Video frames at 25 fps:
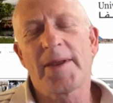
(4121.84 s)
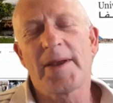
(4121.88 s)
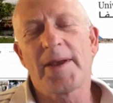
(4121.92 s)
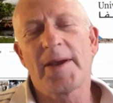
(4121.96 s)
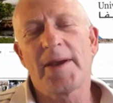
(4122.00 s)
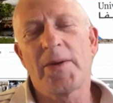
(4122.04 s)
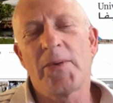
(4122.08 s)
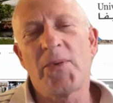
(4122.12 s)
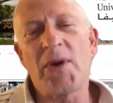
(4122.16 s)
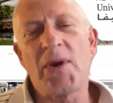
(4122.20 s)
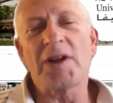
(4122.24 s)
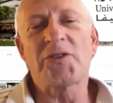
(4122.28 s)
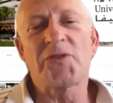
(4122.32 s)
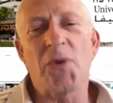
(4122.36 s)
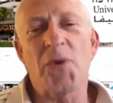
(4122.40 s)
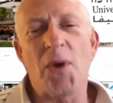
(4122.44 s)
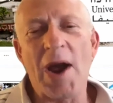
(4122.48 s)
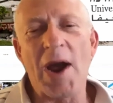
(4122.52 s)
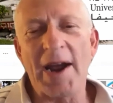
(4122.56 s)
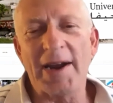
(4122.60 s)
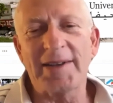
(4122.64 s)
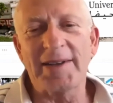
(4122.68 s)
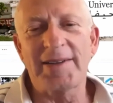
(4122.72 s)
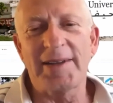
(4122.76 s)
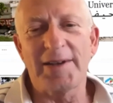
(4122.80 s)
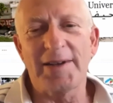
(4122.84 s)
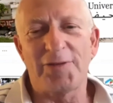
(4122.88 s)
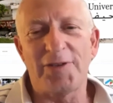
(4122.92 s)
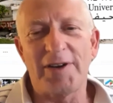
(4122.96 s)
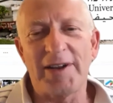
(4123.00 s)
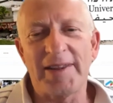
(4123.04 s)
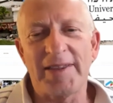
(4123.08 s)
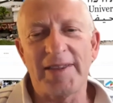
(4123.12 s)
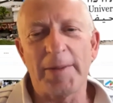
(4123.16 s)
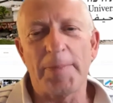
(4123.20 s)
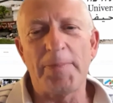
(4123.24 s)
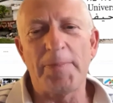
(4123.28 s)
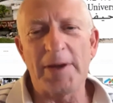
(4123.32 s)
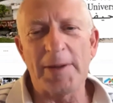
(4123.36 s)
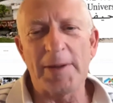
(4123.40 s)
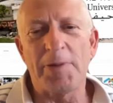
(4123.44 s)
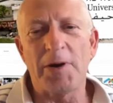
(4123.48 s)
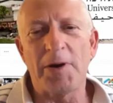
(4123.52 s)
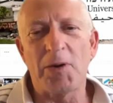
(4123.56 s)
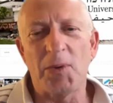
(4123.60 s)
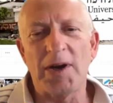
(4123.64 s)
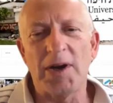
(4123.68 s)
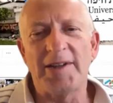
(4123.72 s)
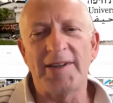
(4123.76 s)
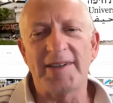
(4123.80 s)
retroactively the people
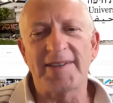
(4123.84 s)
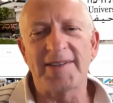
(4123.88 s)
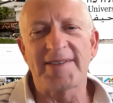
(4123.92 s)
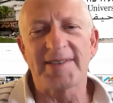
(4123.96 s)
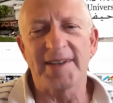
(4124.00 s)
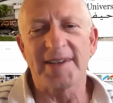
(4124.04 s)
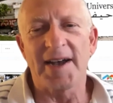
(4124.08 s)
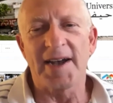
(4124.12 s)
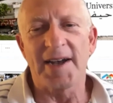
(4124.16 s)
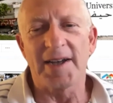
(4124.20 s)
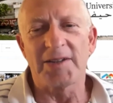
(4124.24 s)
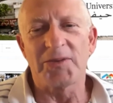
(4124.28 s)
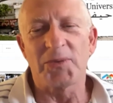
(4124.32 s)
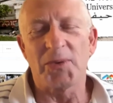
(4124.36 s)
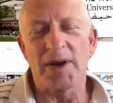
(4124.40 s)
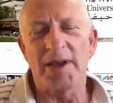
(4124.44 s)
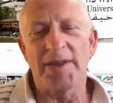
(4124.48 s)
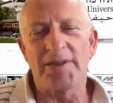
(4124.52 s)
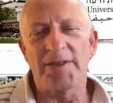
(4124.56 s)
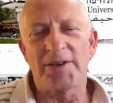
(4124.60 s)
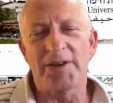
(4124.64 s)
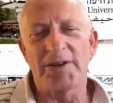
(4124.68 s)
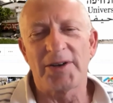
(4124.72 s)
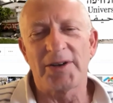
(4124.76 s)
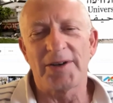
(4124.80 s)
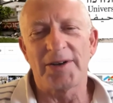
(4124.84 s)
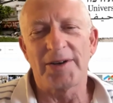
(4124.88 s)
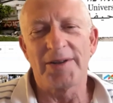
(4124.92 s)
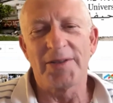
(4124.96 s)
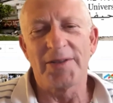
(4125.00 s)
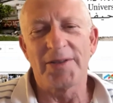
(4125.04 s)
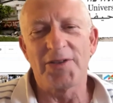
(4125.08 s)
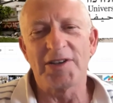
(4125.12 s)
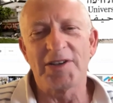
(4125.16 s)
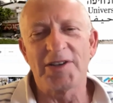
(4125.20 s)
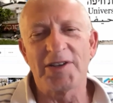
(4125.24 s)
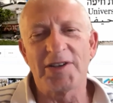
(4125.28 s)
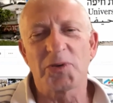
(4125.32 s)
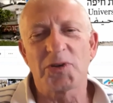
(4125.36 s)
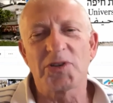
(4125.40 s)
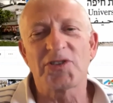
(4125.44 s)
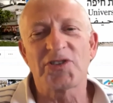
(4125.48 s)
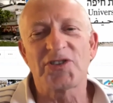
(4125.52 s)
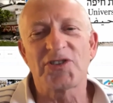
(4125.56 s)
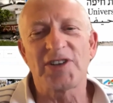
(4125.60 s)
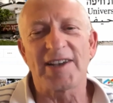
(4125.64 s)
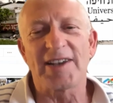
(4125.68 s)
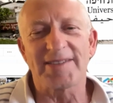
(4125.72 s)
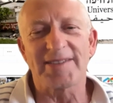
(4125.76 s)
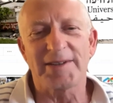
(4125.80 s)
will decide whether this was
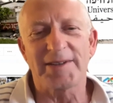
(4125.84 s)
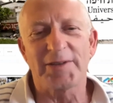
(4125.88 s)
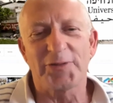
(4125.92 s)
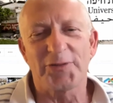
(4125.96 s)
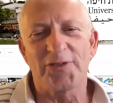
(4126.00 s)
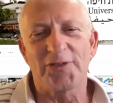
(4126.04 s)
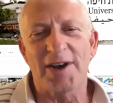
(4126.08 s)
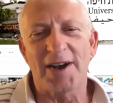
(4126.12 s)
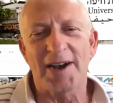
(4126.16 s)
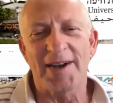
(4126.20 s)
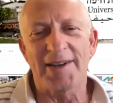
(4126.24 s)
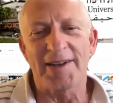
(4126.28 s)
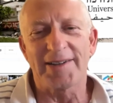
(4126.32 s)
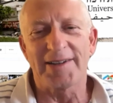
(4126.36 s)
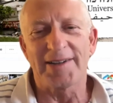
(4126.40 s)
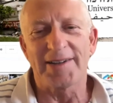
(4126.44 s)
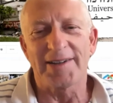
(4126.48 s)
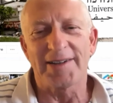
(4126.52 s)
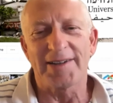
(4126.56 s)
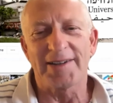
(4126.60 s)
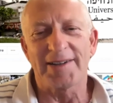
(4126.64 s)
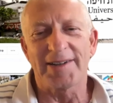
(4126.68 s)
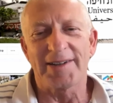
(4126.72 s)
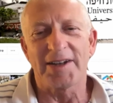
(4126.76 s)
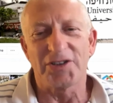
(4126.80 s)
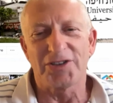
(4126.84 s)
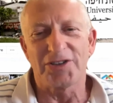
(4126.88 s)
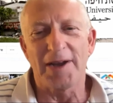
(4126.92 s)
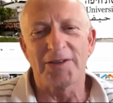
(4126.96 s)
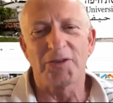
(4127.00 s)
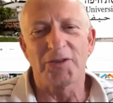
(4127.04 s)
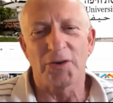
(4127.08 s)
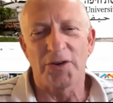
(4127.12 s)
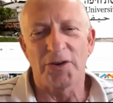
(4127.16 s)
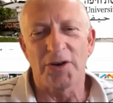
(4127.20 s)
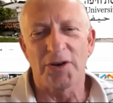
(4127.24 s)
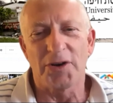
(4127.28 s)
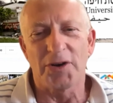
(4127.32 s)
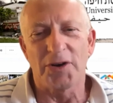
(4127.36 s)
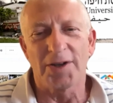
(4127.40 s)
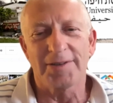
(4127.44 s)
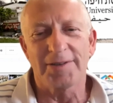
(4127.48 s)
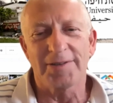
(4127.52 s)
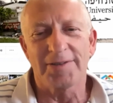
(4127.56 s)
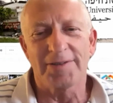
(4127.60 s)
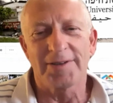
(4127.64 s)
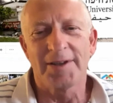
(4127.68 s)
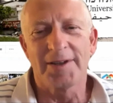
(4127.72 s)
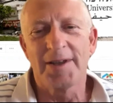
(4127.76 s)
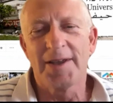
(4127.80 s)
justified, legitimate or
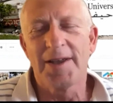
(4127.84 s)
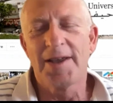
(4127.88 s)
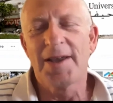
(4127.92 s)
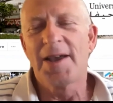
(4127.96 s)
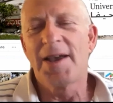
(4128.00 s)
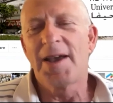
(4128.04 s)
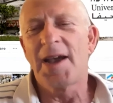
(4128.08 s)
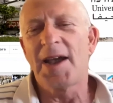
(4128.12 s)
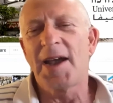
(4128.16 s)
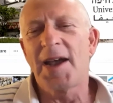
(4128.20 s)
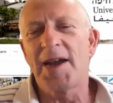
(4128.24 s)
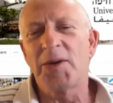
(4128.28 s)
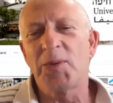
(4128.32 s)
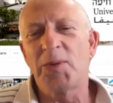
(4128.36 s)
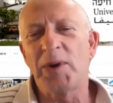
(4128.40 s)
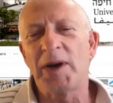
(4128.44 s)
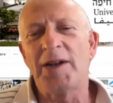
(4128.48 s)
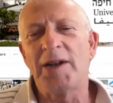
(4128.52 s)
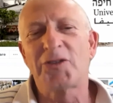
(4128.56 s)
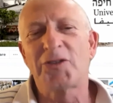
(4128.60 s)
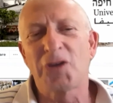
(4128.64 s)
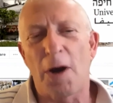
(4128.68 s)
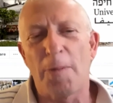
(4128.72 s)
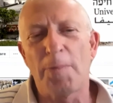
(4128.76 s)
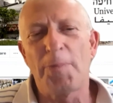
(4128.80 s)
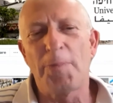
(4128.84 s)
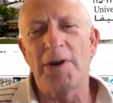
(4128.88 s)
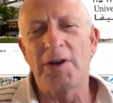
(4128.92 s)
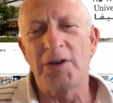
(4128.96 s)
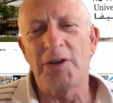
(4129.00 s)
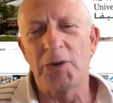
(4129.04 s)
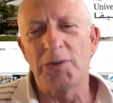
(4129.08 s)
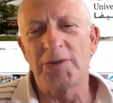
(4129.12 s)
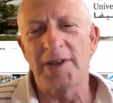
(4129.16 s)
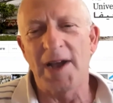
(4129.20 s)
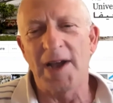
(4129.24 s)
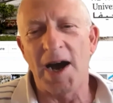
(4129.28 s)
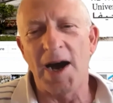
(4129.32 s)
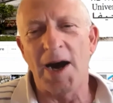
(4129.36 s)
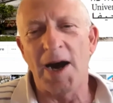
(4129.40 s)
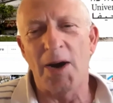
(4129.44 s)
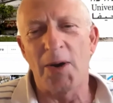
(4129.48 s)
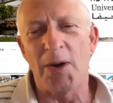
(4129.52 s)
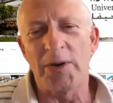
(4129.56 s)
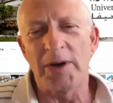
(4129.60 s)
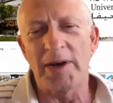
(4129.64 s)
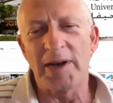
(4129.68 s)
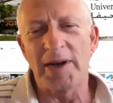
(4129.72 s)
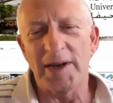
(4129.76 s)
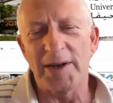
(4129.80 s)
not, and will topple you
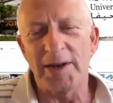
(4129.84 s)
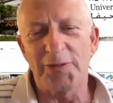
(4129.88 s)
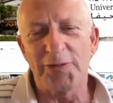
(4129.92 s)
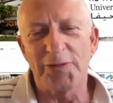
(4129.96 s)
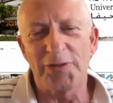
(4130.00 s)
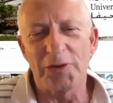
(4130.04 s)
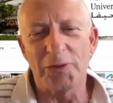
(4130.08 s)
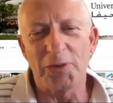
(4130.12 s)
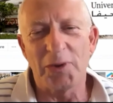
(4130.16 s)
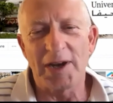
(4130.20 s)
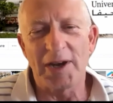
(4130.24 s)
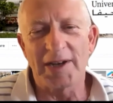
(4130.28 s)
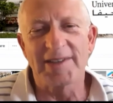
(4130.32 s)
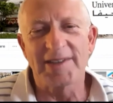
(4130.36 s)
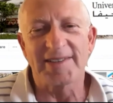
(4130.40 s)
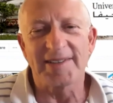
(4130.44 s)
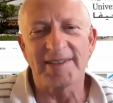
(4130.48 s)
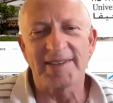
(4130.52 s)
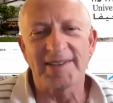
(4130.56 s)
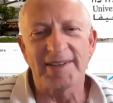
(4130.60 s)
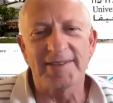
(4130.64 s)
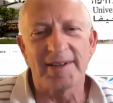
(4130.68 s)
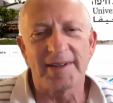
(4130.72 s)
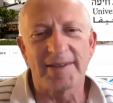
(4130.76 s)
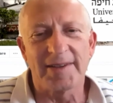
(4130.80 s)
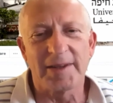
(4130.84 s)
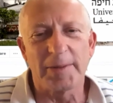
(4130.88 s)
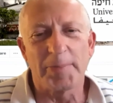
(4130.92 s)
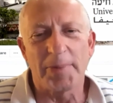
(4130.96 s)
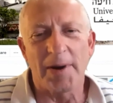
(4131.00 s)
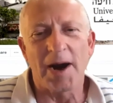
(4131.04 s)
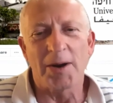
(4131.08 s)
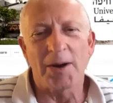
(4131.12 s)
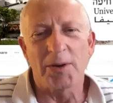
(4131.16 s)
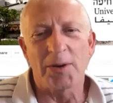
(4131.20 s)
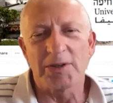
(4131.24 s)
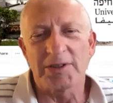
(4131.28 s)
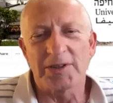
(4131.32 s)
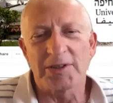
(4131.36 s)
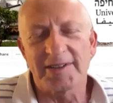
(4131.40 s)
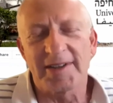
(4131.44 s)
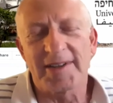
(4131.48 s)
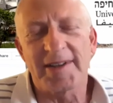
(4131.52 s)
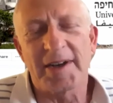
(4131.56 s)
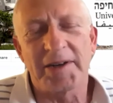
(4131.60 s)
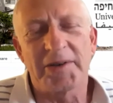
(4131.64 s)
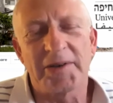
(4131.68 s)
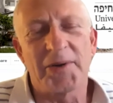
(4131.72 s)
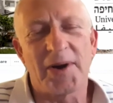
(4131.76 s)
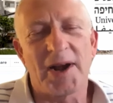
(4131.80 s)
down if you exceeded the powers that are
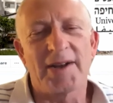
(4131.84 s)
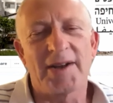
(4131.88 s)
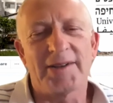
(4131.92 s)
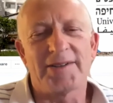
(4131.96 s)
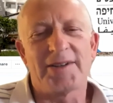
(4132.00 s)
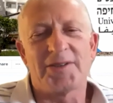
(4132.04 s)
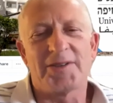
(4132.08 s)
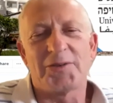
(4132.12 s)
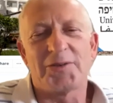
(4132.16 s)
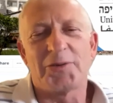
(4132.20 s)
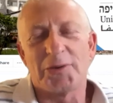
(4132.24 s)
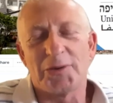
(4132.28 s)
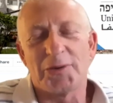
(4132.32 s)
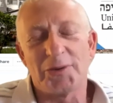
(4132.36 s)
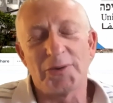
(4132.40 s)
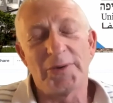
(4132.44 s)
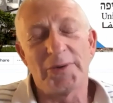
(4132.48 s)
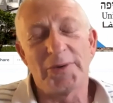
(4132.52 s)
granted to you.